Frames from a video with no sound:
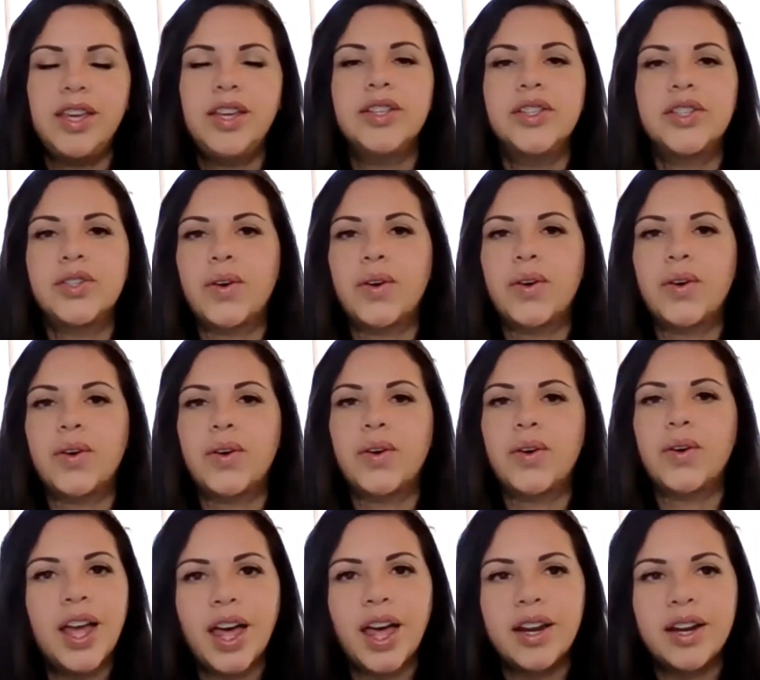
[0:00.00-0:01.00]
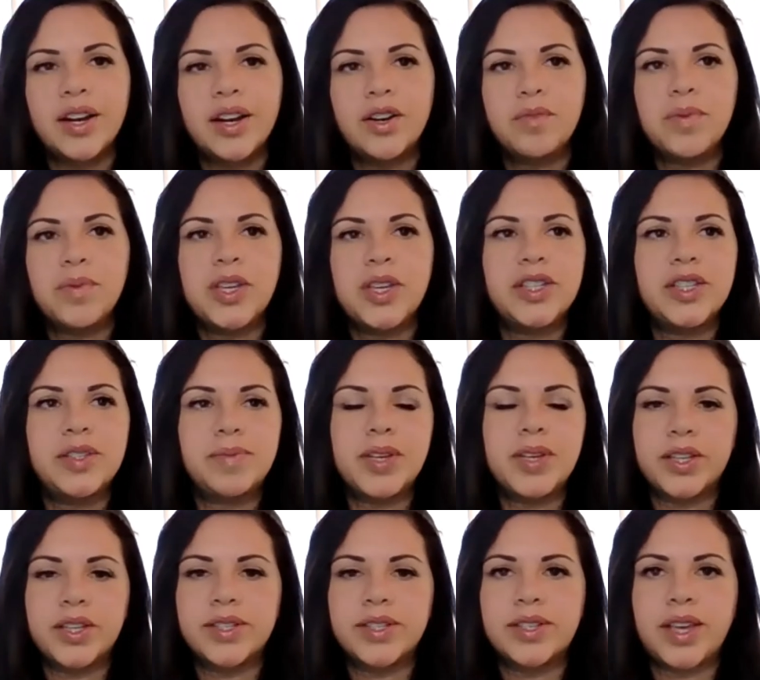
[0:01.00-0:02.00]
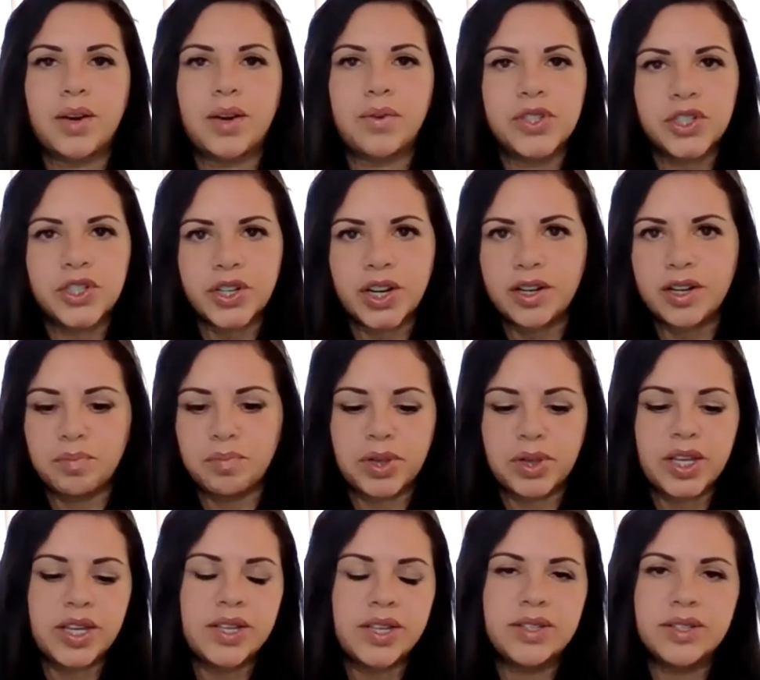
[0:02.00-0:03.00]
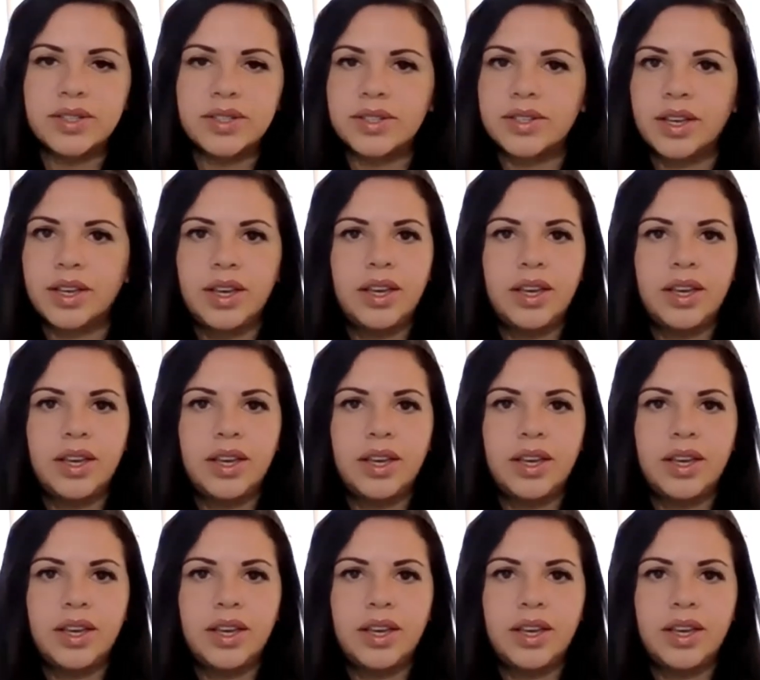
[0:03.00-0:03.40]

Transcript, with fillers: So I never had inner peace because I was trying to please,